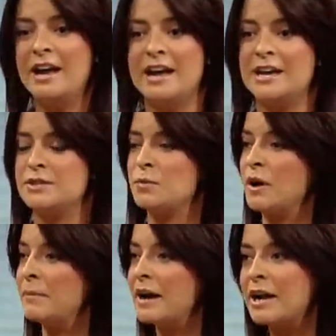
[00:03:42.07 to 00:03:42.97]
It's what
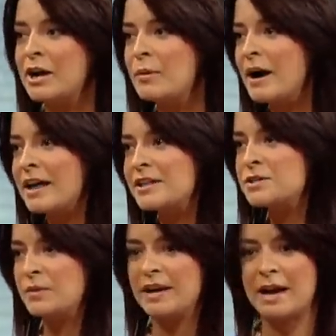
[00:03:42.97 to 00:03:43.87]
am I gonna go buy this
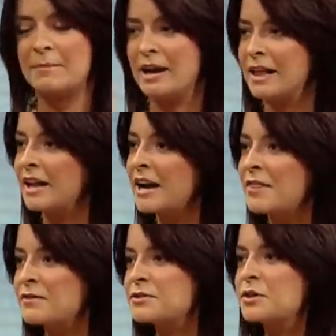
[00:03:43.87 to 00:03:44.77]
week? I'm gonna click on
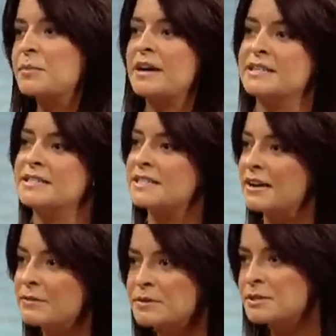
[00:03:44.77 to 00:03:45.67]
those coupons, save
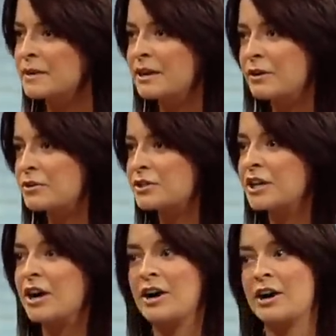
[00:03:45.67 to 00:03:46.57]
them to my grocery
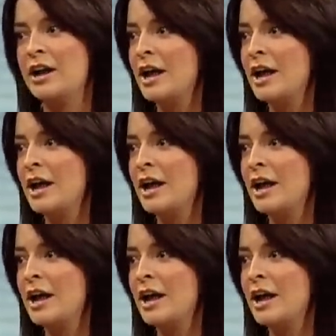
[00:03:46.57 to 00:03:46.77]
card,